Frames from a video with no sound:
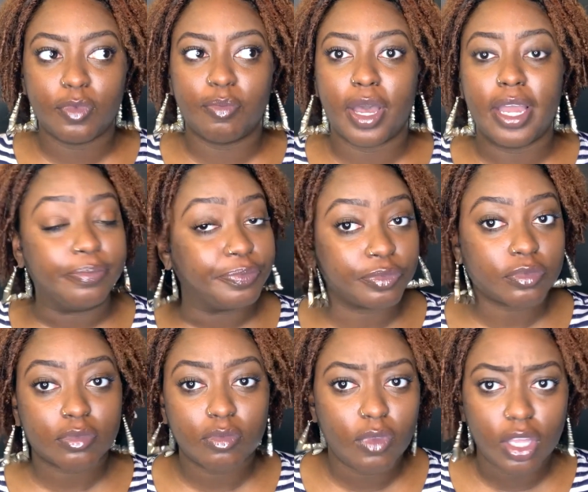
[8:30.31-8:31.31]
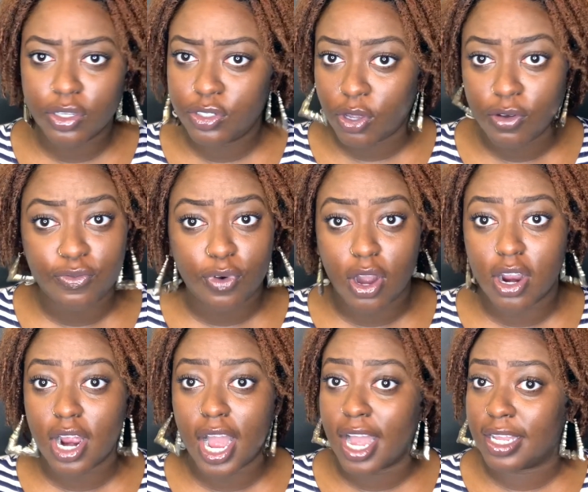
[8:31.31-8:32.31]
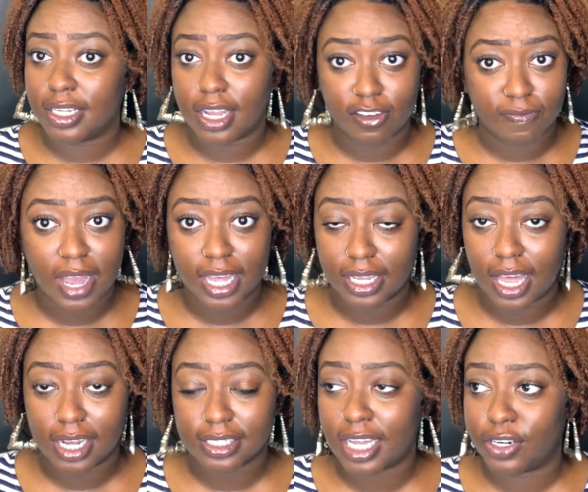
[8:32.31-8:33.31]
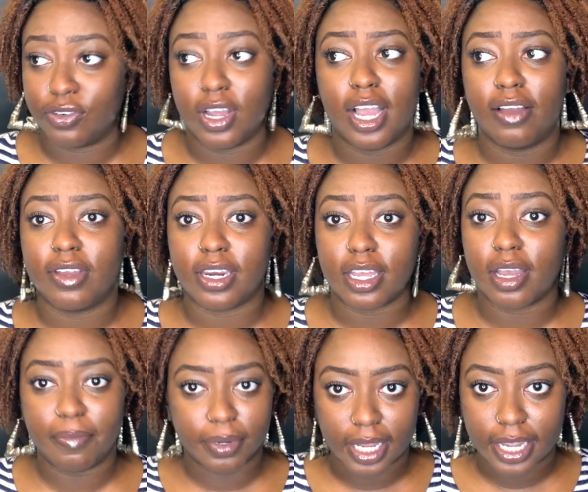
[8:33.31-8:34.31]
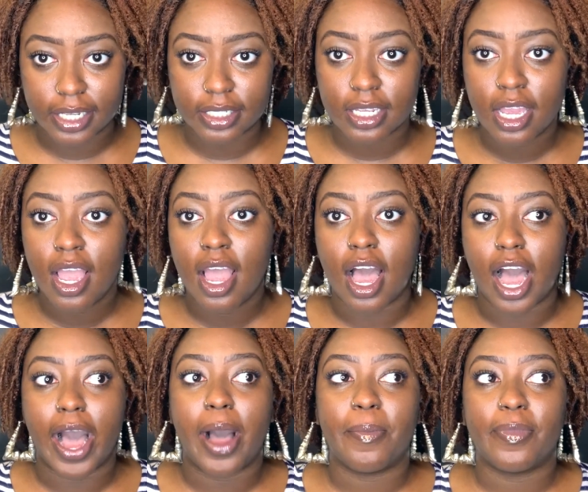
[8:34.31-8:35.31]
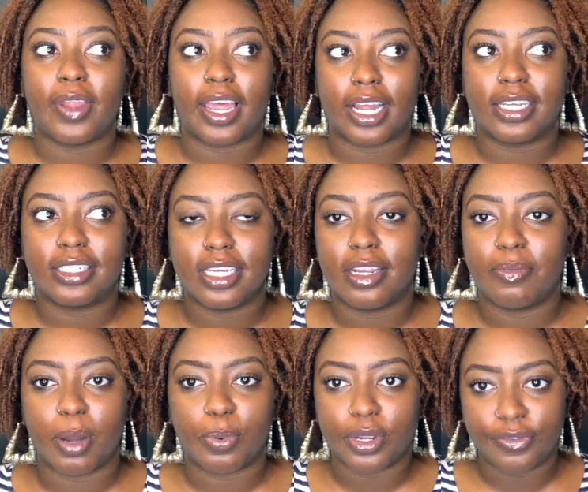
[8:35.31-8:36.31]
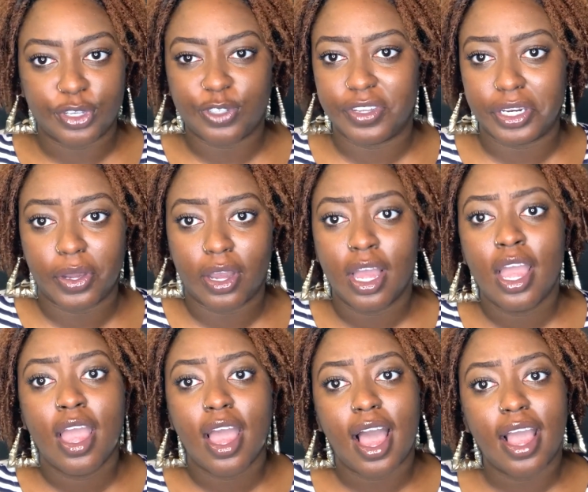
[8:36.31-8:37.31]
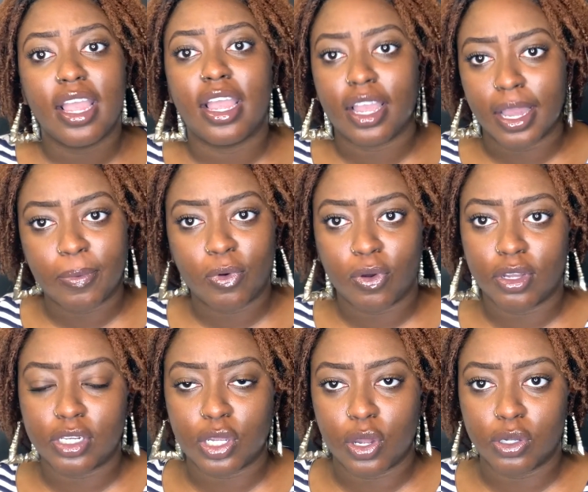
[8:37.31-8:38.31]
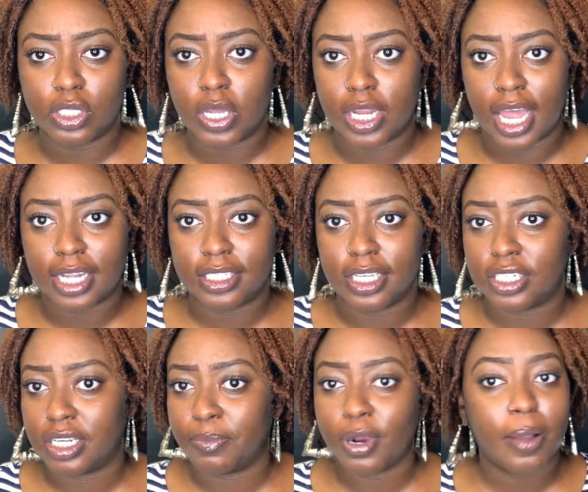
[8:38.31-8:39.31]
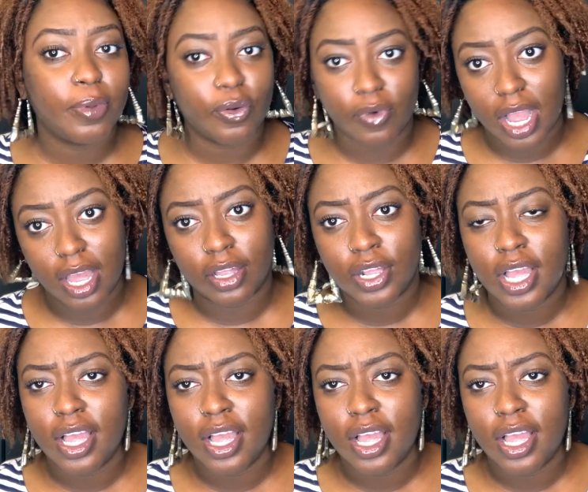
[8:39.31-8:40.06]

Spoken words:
But so far, I love my locks. I do not have any complaints. Like I said in my previous video, I am going to go to a loctician probably around